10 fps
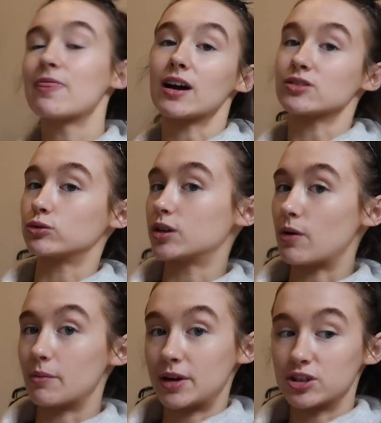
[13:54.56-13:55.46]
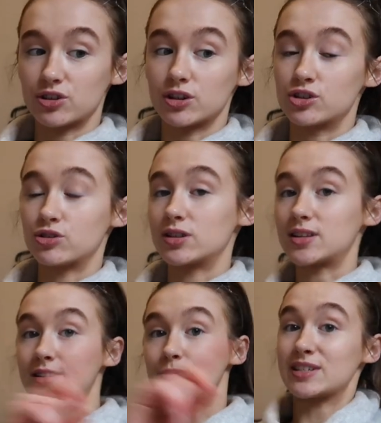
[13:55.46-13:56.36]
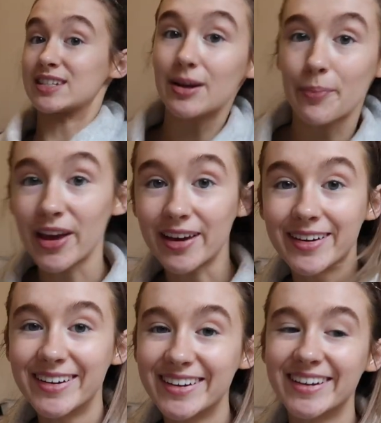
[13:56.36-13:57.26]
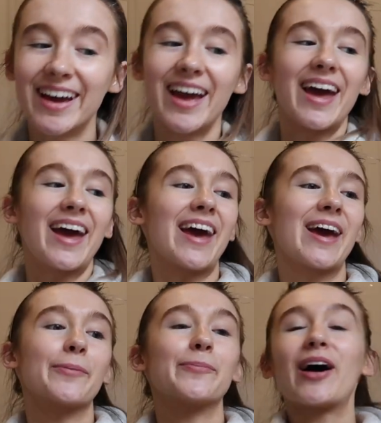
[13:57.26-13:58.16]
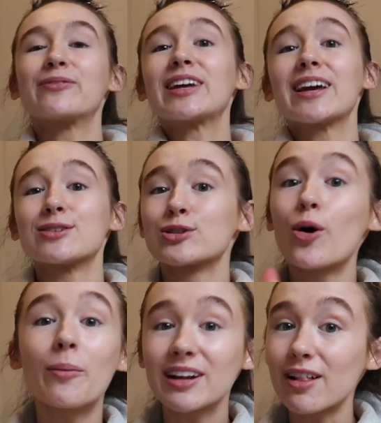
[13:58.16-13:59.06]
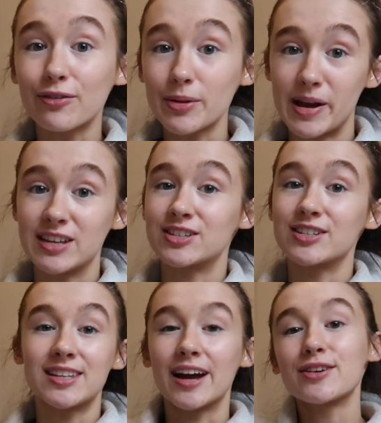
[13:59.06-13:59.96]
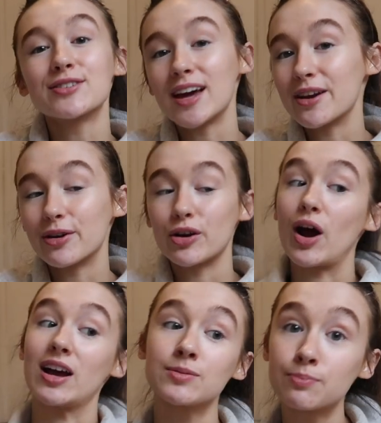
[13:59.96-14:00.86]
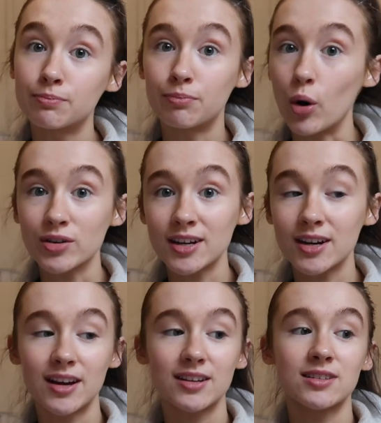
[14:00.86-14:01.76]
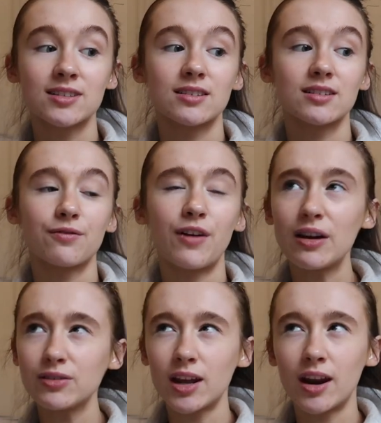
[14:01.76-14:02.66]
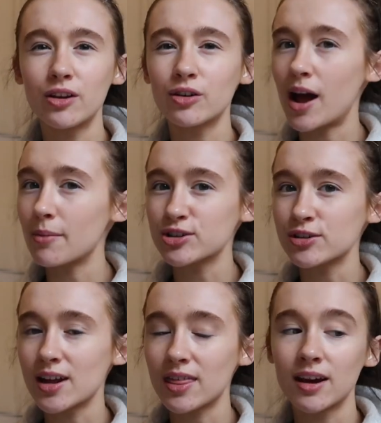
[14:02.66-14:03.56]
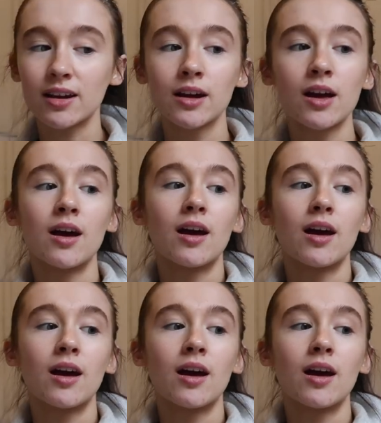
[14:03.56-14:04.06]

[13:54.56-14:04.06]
That's only one page I'm going to show you, that's a wee sneak peek. But I've been getting so many lovely messages. Thank you to anyone who has bought it. It's £5.99 on Amazon, I think.